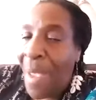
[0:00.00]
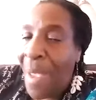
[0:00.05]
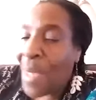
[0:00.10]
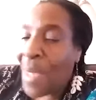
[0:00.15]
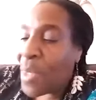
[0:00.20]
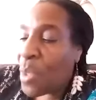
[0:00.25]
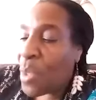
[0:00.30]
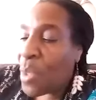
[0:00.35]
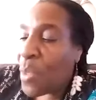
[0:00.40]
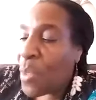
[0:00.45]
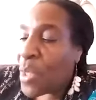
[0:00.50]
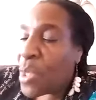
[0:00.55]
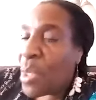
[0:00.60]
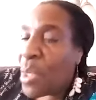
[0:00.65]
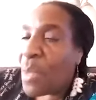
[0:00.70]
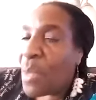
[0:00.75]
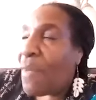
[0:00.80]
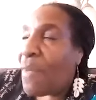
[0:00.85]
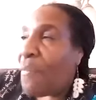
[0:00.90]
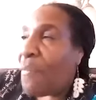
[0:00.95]
As a
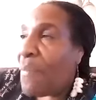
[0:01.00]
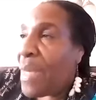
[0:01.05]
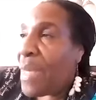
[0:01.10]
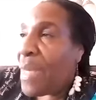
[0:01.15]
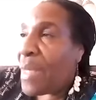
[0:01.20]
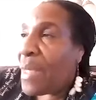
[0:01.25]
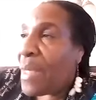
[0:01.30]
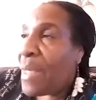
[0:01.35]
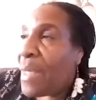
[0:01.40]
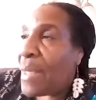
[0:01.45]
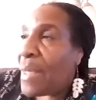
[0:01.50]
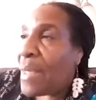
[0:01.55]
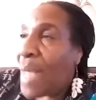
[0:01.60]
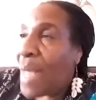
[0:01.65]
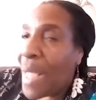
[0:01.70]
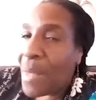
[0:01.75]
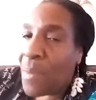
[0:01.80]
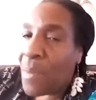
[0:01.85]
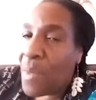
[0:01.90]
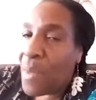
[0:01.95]
result of making
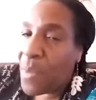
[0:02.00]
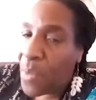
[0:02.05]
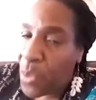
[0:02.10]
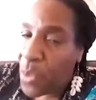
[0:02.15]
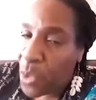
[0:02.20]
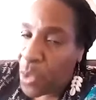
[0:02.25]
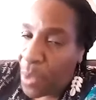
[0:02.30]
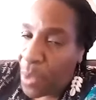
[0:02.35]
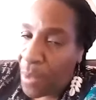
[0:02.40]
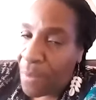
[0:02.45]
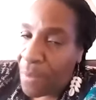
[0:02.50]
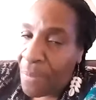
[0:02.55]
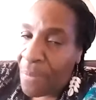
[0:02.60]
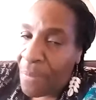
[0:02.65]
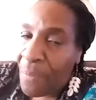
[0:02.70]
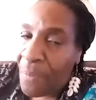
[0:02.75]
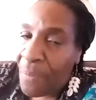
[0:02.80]
that decision,